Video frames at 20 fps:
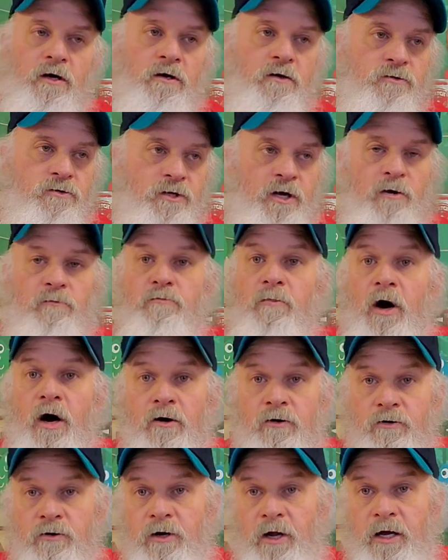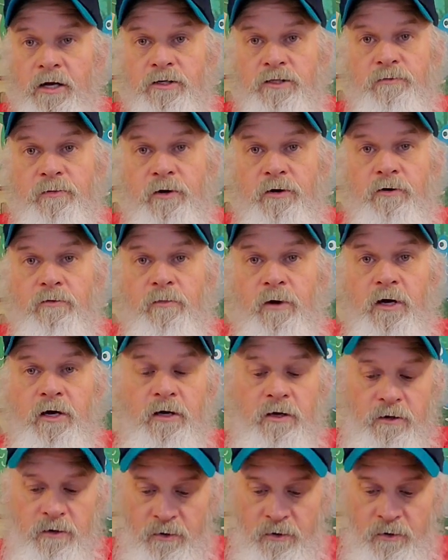say, a modern-day spinnerbait.